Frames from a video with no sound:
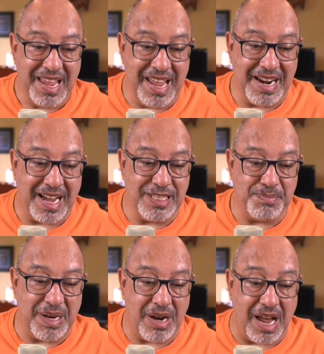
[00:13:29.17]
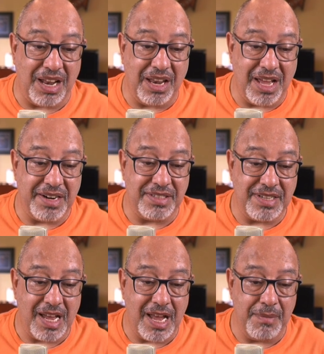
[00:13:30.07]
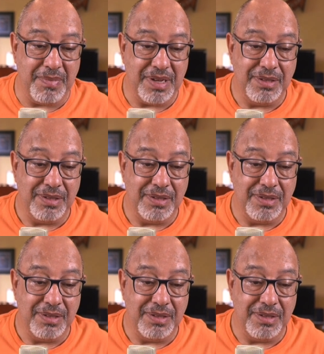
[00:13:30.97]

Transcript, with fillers: and I spent a lot of time